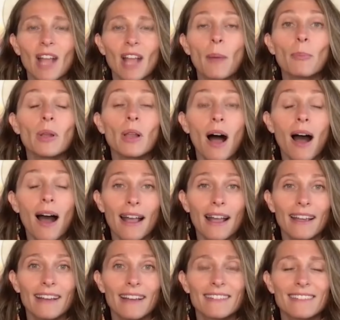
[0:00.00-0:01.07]
apply,
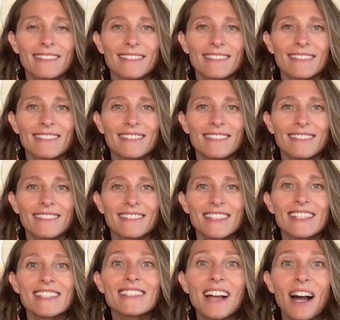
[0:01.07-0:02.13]

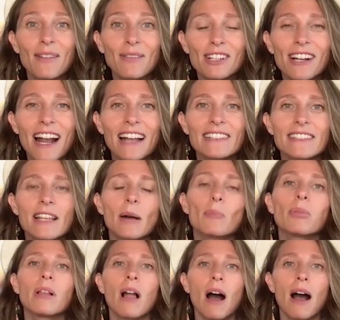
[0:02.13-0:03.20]
discover and
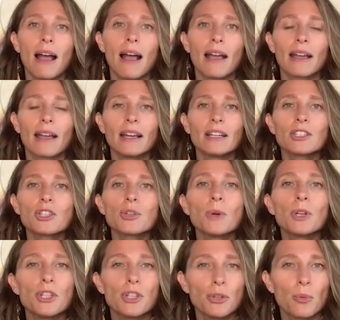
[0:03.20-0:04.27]
apply to
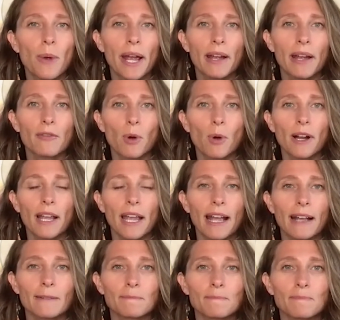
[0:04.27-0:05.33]
a new way of
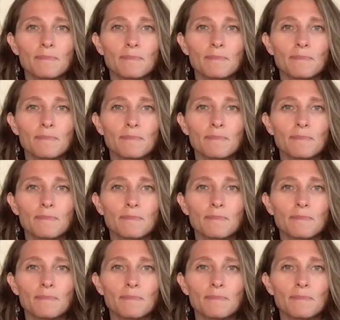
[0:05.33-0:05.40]
working.